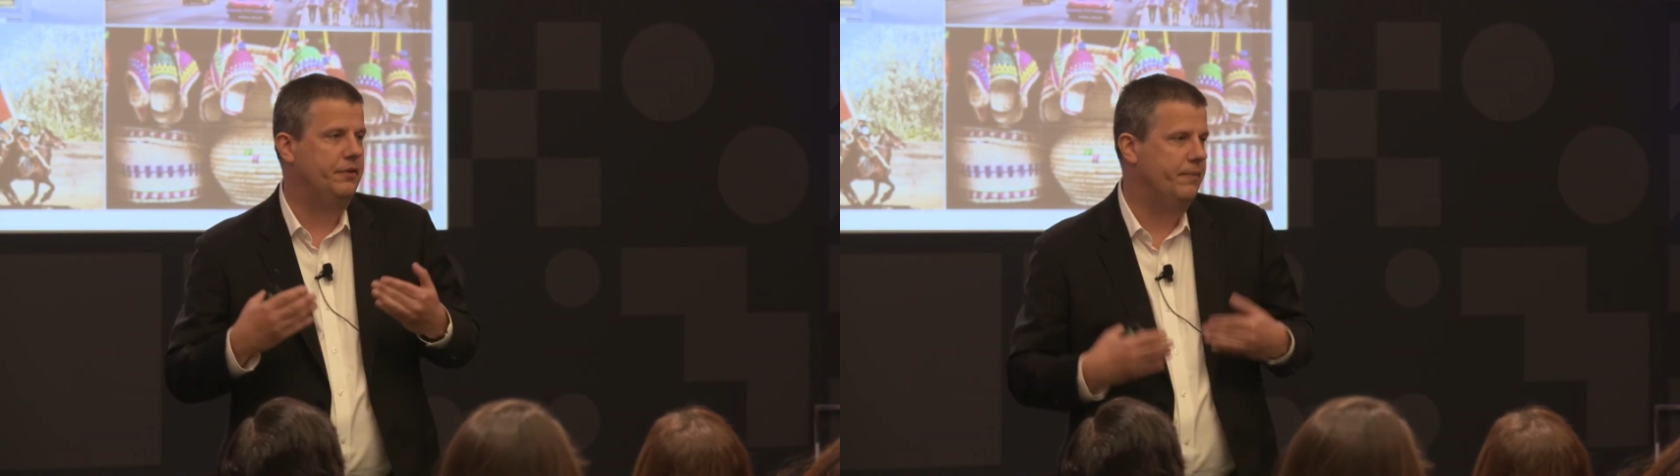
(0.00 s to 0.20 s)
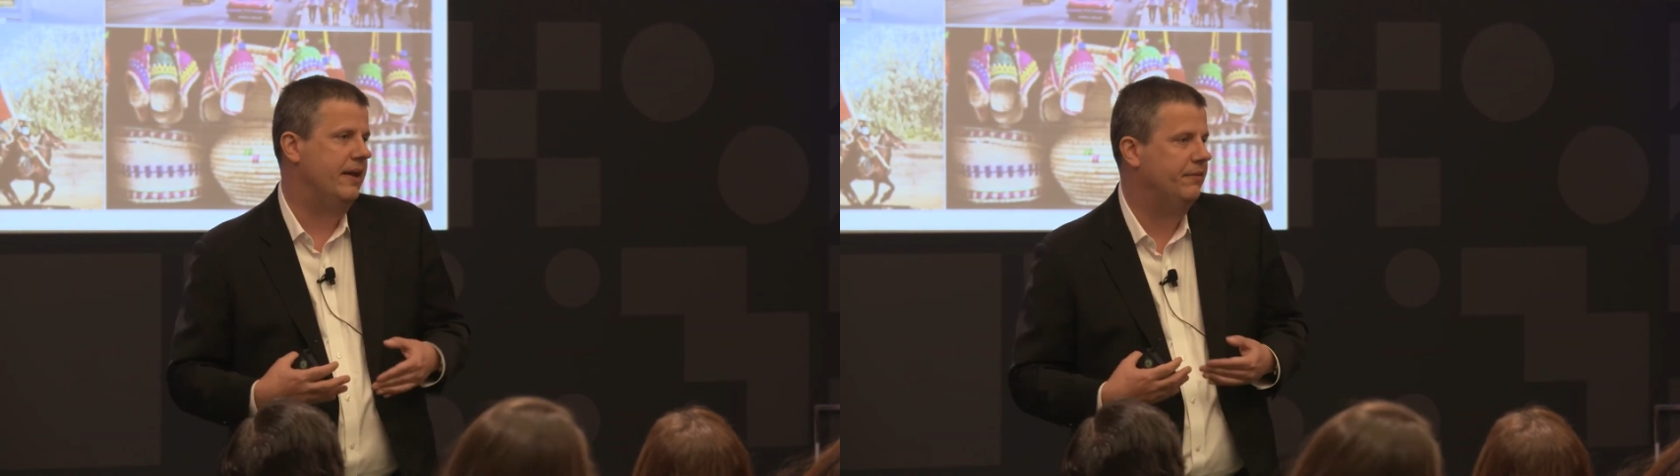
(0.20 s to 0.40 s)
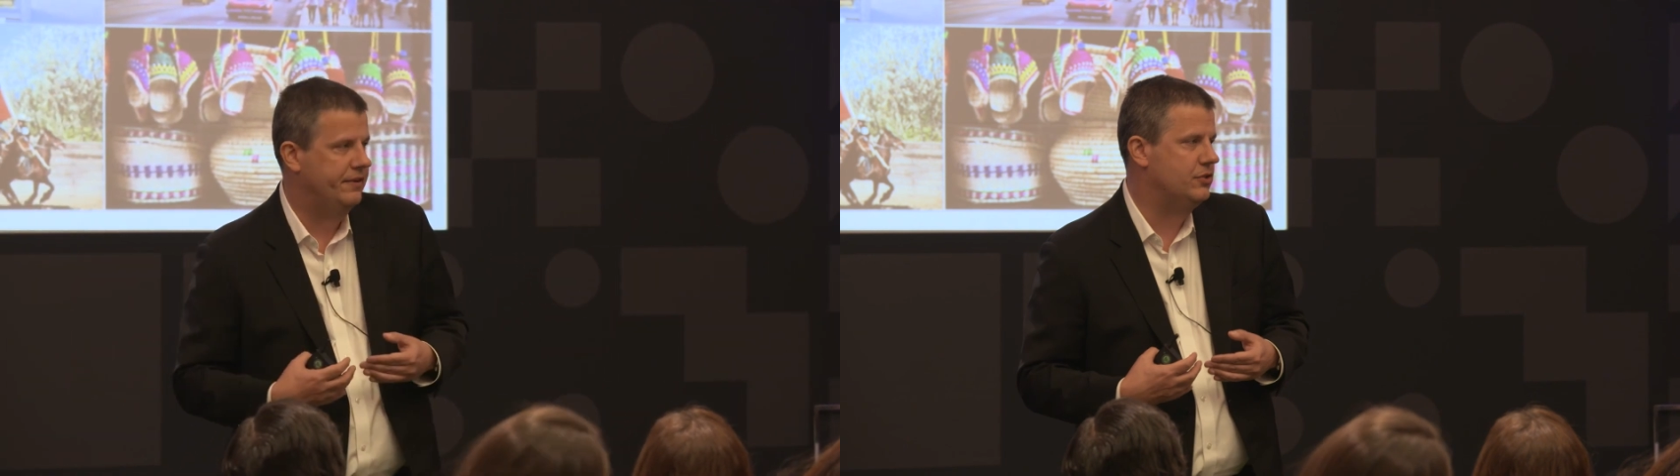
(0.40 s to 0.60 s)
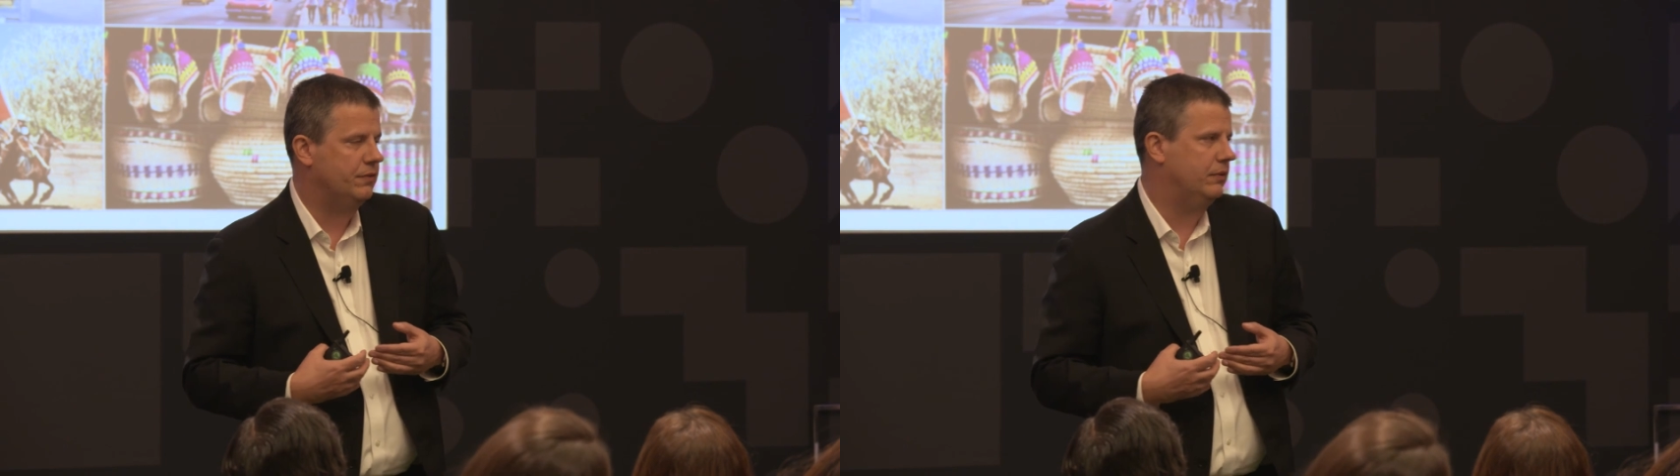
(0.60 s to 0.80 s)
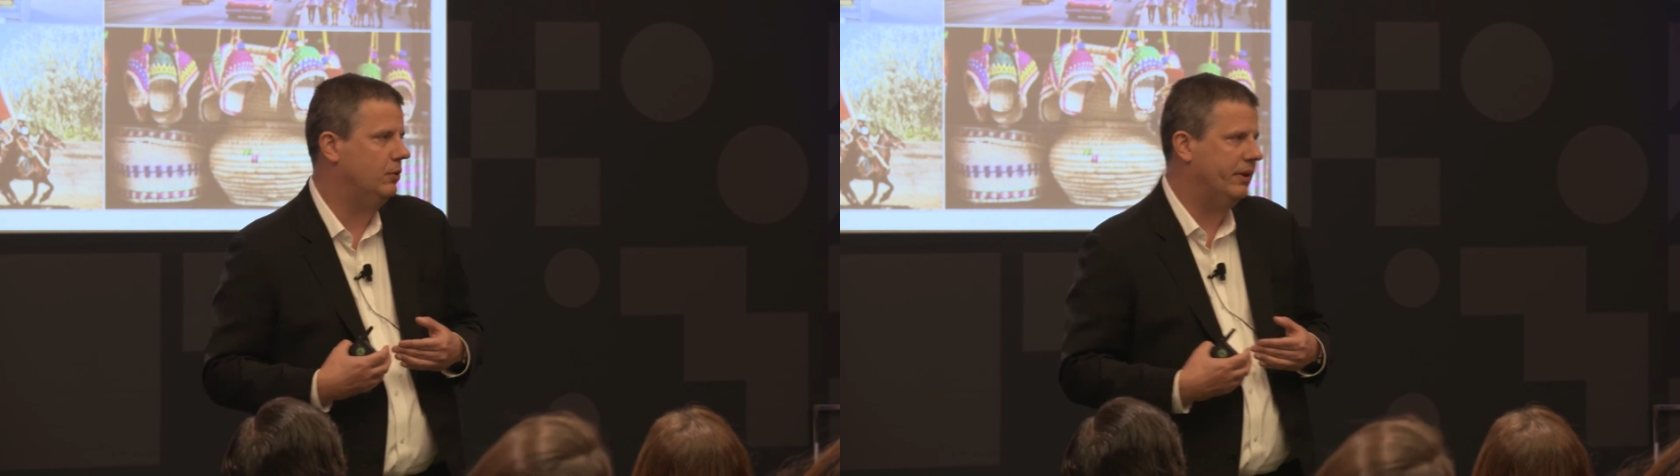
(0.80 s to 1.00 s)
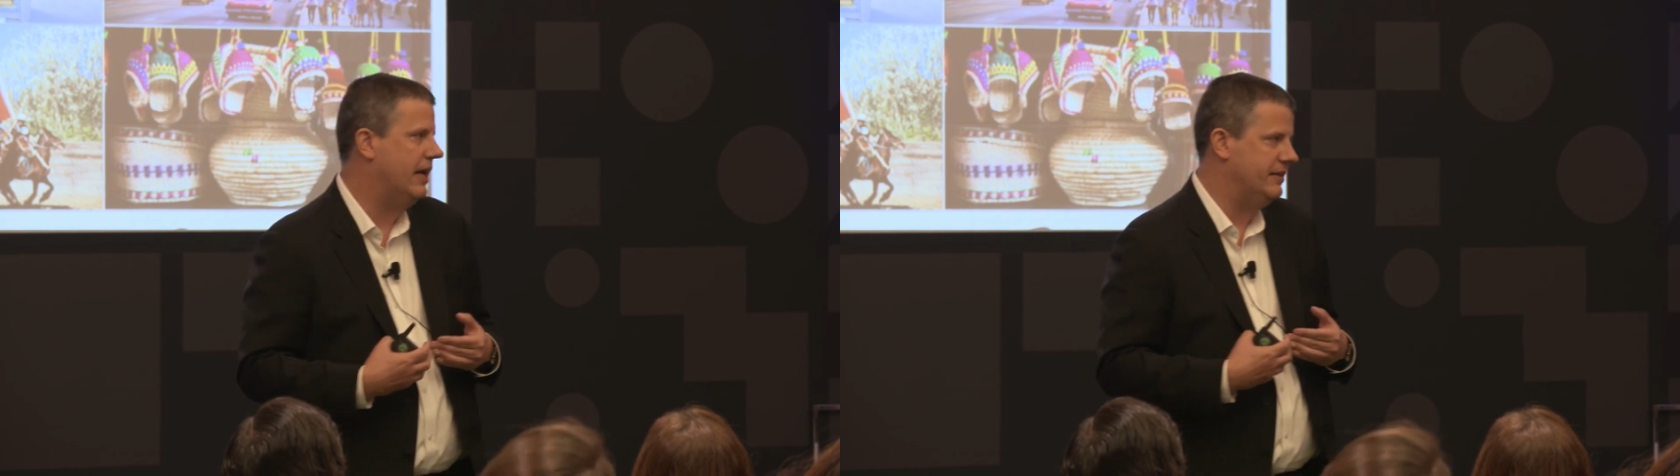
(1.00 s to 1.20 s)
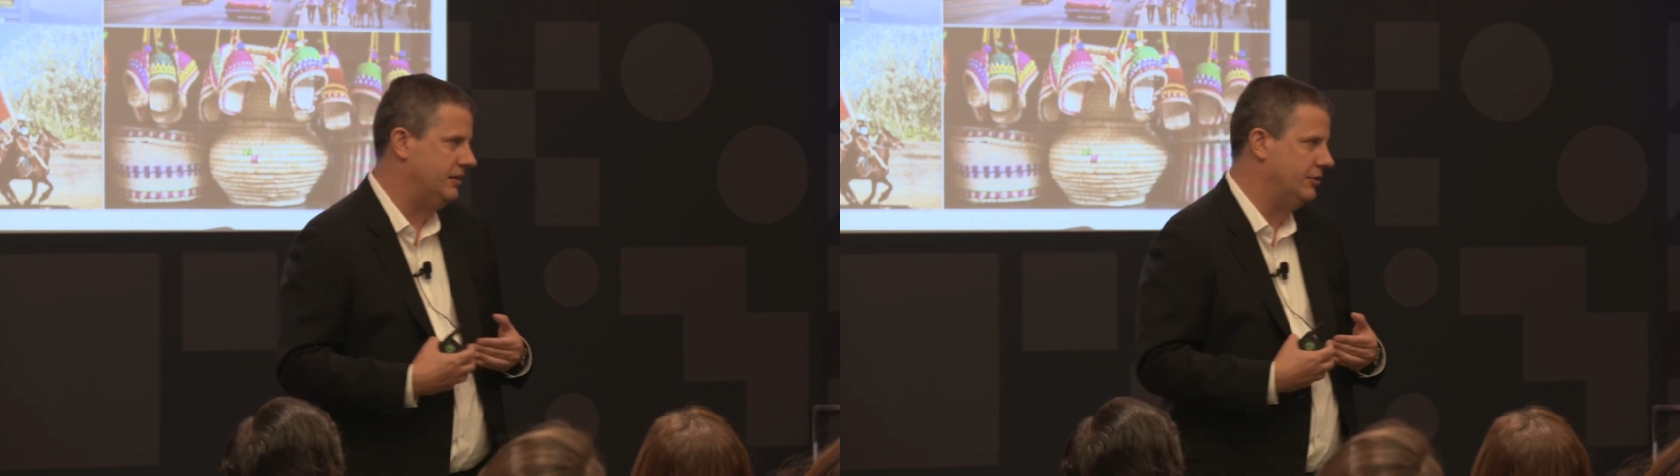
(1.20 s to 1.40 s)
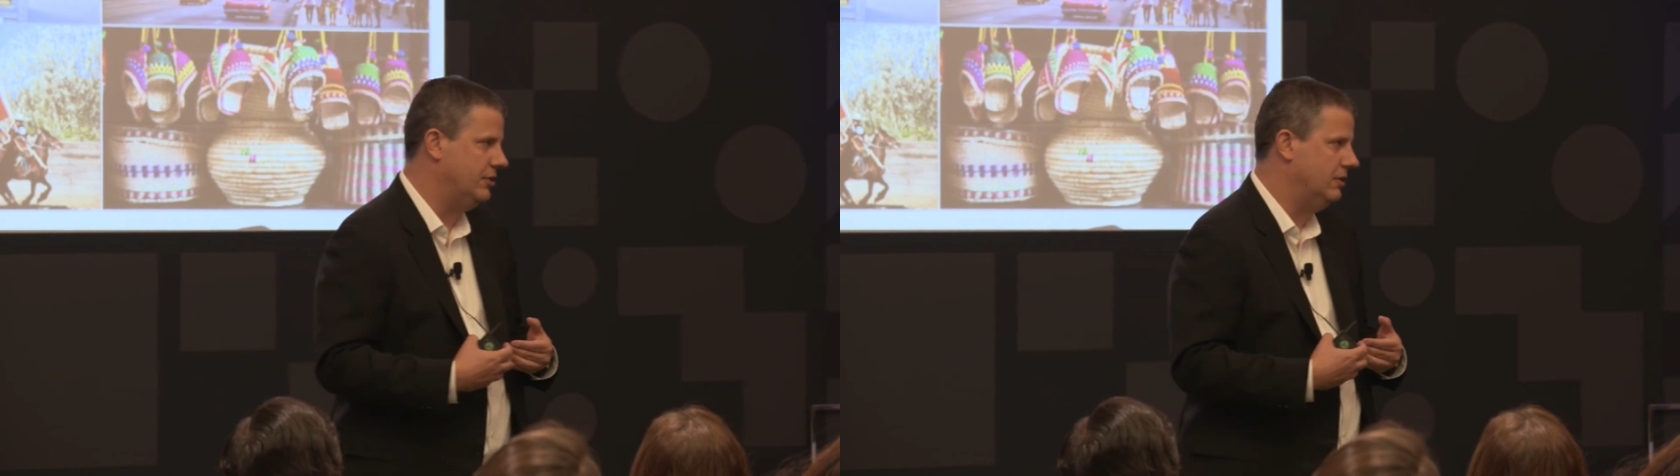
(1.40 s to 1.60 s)
benefits of
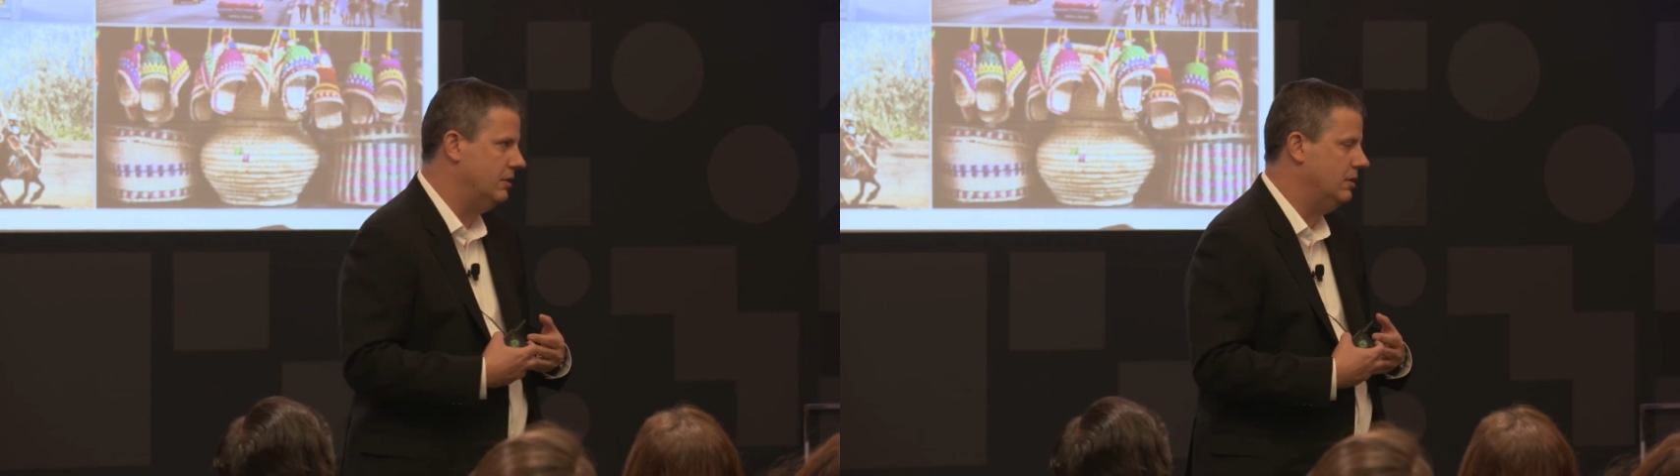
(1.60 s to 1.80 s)
globalization,